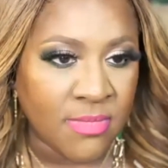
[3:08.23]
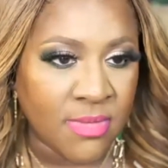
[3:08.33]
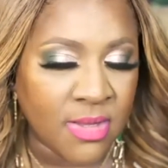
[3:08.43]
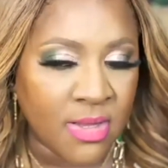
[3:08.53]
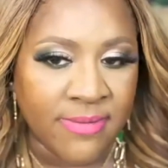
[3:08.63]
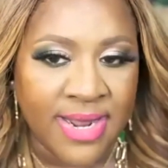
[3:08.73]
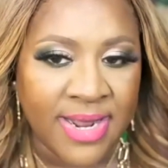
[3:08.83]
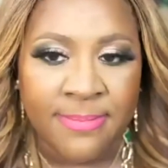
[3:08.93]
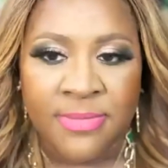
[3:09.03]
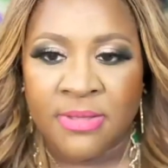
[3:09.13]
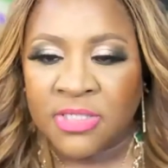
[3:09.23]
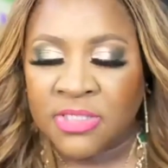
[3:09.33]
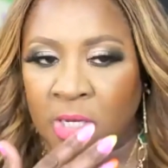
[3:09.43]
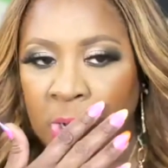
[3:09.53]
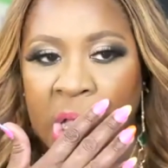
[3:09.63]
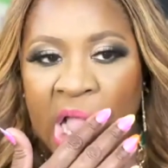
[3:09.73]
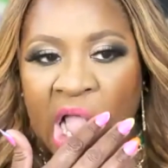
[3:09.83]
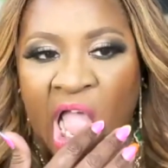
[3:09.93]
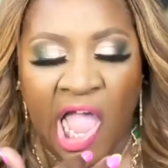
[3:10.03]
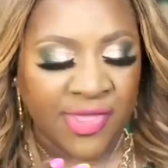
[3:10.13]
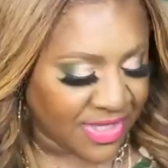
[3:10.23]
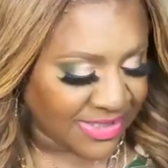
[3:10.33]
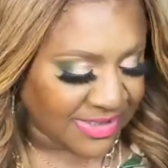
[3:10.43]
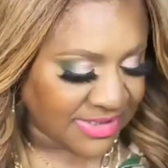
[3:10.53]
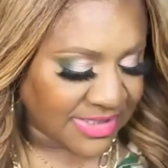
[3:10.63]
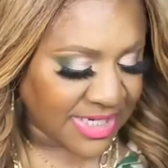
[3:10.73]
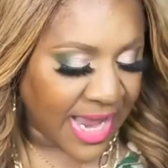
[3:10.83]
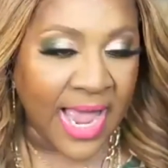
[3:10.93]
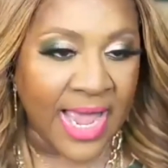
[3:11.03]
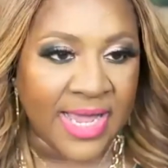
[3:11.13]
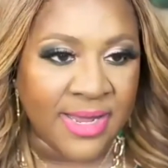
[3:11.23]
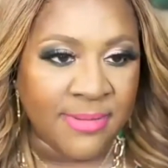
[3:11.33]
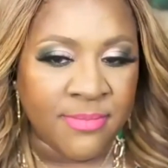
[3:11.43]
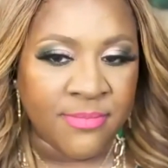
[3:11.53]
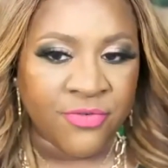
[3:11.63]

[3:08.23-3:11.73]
All right. So this is a time